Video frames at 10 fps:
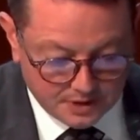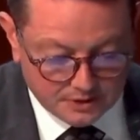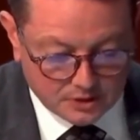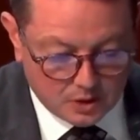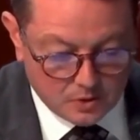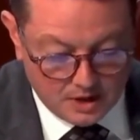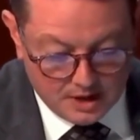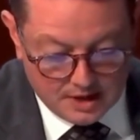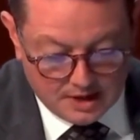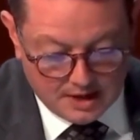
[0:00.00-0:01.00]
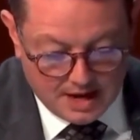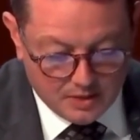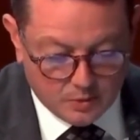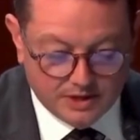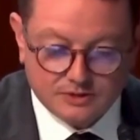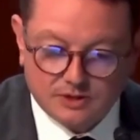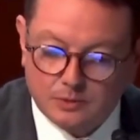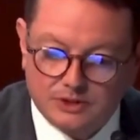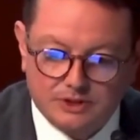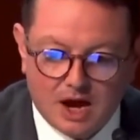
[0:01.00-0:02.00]
So, and then when it
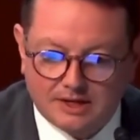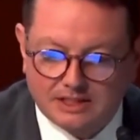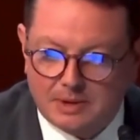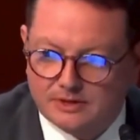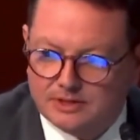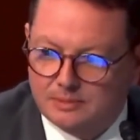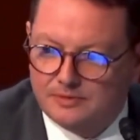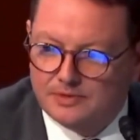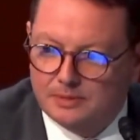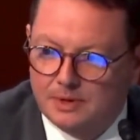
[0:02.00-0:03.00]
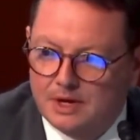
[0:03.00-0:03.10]
was talked about some of the